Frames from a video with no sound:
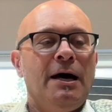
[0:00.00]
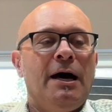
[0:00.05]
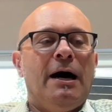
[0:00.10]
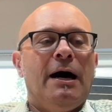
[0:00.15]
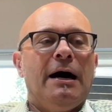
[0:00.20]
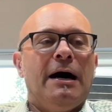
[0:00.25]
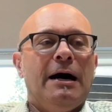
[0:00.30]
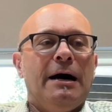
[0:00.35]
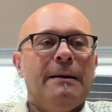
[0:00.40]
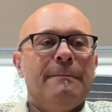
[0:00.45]

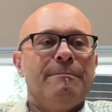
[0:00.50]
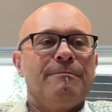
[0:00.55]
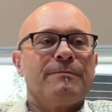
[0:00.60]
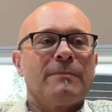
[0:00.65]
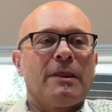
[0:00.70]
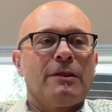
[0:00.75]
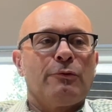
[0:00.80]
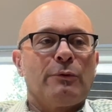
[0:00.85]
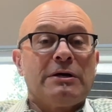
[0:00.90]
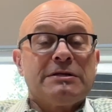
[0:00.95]

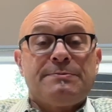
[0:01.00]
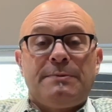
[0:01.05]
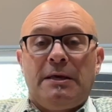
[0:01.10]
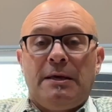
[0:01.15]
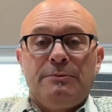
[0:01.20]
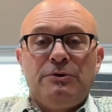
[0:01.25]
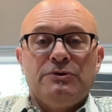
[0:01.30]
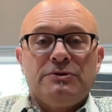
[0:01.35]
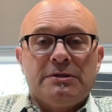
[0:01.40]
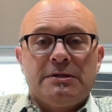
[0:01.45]
The recipe
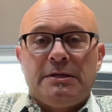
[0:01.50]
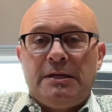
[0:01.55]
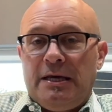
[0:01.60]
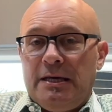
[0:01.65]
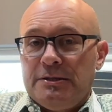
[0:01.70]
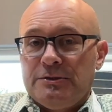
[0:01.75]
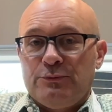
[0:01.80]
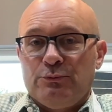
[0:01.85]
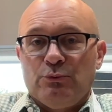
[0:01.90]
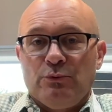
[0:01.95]
I'm using today
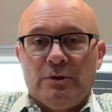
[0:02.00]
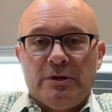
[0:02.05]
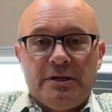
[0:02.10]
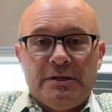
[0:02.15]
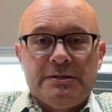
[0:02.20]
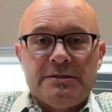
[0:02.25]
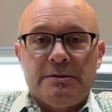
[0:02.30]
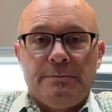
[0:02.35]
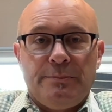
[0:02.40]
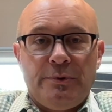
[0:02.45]
is really
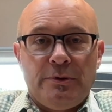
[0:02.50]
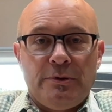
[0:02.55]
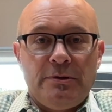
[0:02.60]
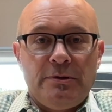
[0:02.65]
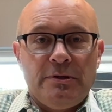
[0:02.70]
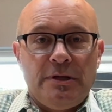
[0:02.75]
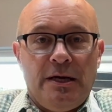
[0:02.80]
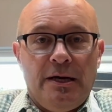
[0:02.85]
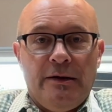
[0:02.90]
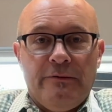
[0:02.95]

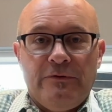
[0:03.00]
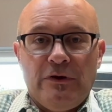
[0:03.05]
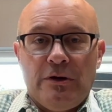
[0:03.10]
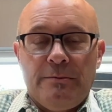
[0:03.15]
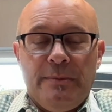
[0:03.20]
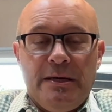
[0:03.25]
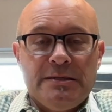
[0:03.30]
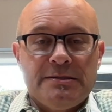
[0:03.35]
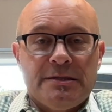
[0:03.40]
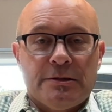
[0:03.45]
simple, very
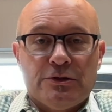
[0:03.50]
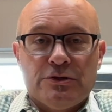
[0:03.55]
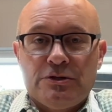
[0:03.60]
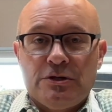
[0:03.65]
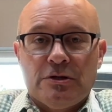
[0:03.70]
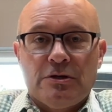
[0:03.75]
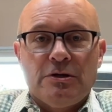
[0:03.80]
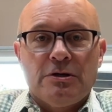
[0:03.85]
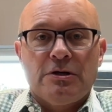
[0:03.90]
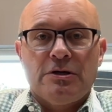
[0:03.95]
basic
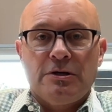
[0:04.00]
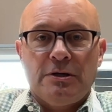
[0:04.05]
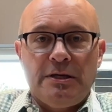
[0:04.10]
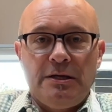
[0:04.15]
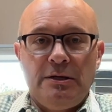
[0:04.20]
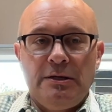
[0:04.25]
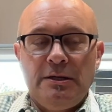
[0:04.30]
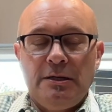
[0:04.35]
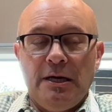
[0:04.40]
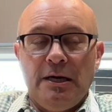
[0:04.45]
sugar
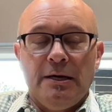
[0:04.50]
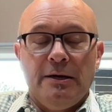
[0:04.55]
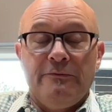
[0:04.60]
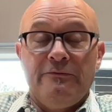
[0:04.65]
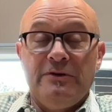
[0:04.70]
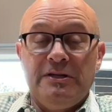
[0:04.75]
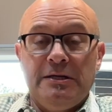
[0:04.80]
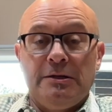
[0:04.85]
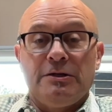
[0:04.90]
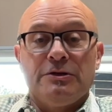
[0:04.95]
cookie,
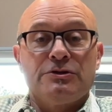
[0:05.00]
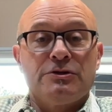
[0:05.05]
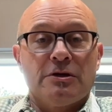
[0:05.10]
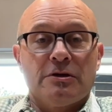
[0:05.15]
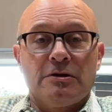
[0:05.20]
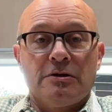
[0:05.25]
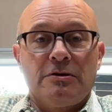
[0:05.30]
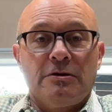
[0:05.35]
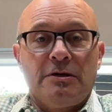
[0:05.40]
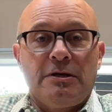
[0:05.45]
vanilla
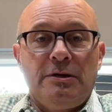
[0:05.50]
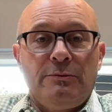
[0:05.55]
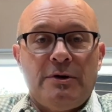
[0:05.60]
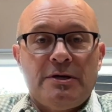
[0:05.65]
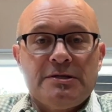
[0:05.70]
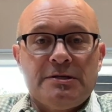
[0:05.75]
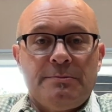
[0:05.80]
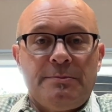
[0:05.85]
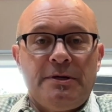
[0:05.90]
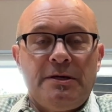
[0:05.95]
sugar cookie
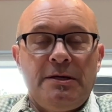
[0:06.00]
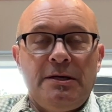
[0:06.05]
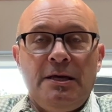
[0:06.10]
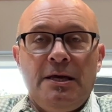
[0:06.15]
recipe.